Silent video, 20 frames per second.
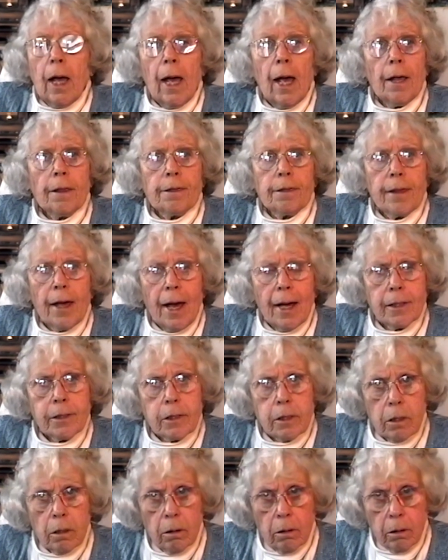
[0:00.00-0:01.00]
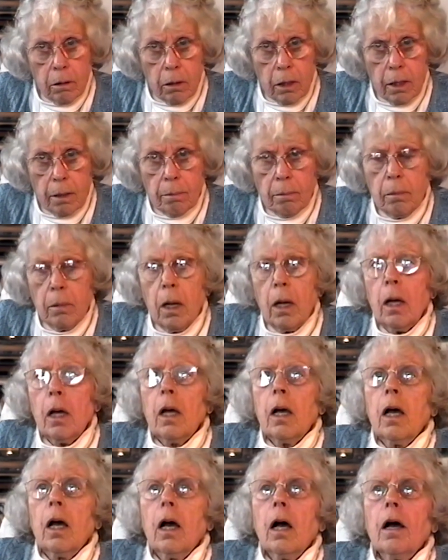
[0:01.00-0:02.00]
At that time,
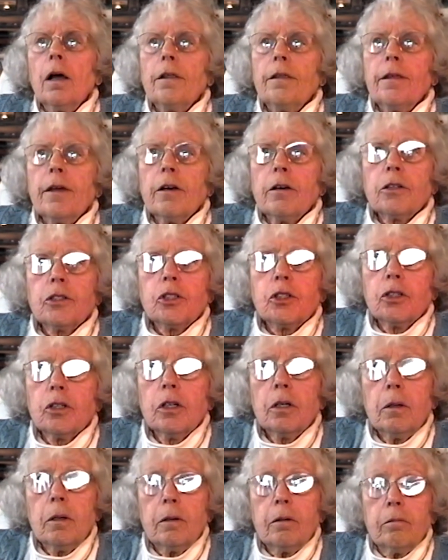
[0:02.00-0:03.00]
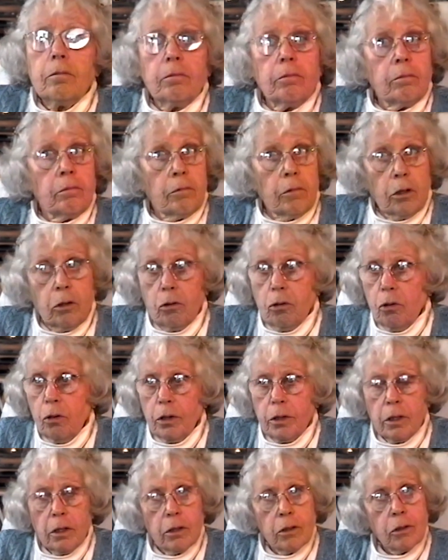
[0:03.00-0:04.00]
there should,
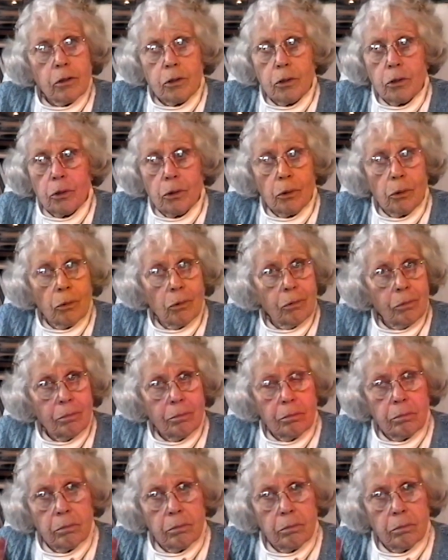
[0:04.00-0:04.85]
according to